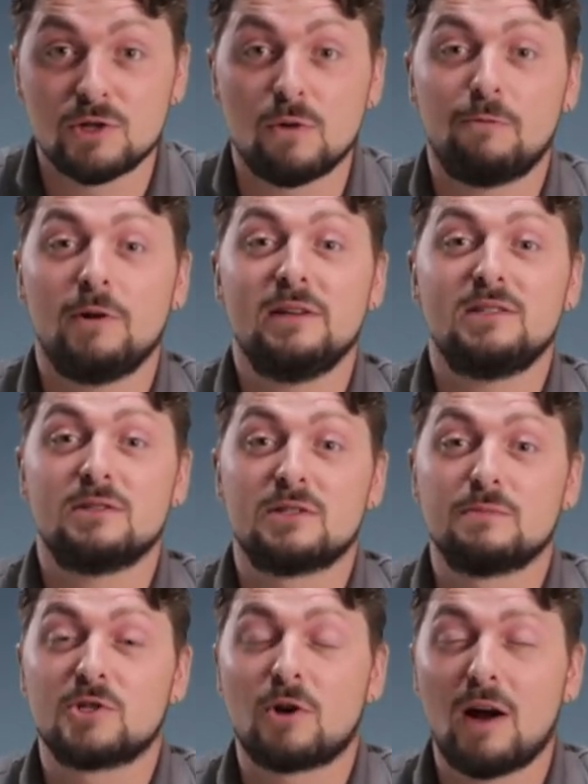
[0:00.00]
Don't forget to
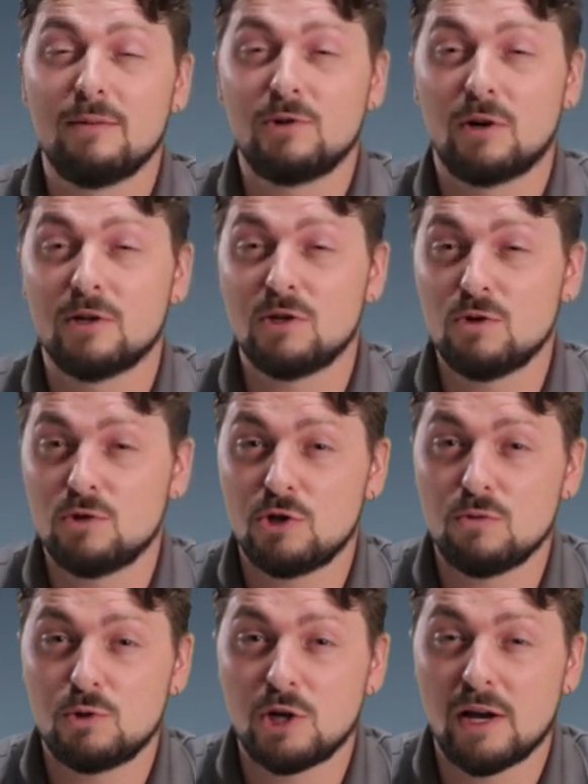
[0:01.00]
subscribe to our
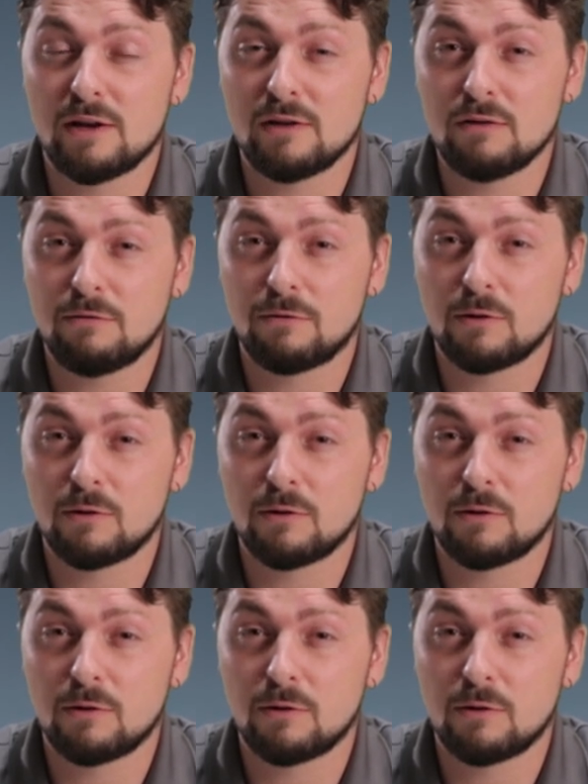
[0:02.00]
YouTube channel